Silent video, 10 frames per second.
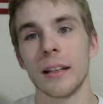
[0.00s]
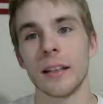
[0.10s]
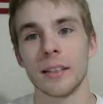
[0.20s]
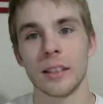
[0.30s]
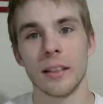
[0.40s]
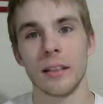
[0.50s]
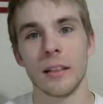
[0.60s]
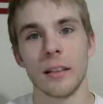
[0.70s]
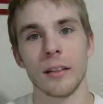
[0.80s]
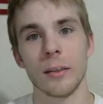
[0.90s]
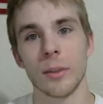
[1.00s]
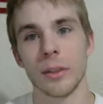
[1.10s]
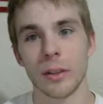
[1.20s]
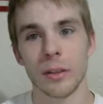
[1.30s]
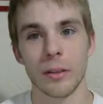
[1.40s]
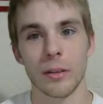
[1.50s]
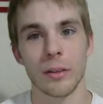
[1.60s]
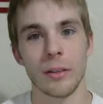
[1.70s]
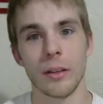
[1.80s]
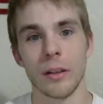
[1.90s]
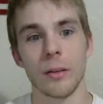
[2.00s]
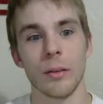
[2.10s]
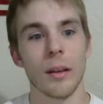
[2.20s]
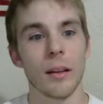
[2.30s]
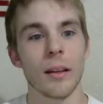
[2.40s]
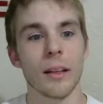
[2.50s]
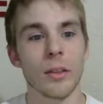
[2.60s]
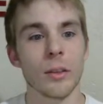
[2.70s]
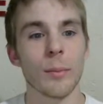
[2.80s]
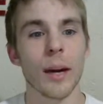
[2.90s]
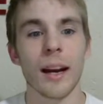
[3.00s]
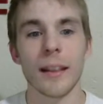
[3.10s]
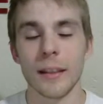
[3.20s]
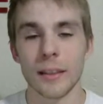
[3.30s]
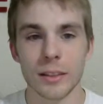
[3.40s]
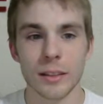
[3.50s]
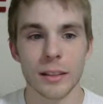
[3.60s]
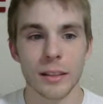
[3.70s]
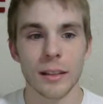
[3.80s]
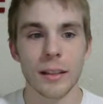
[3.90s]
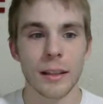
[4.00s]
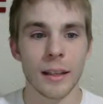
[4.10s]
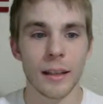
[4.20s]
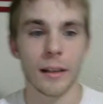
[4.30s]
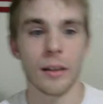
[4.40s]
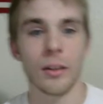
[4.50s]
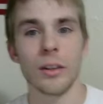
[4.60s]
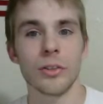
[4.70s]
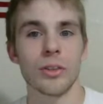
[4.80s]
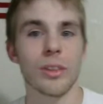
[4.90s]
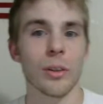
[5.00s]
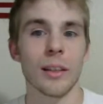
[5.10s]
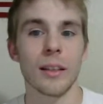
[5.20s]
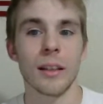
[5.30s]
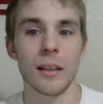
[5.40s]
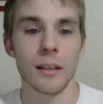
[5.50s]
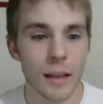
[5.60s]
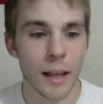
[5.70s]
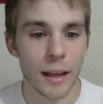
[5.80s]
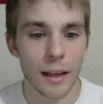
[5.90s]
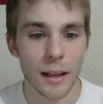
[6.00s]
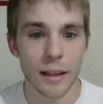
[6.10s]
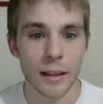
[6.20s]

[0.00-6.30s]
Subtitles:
isn't the return, Like, you can buy this and you're still going to get a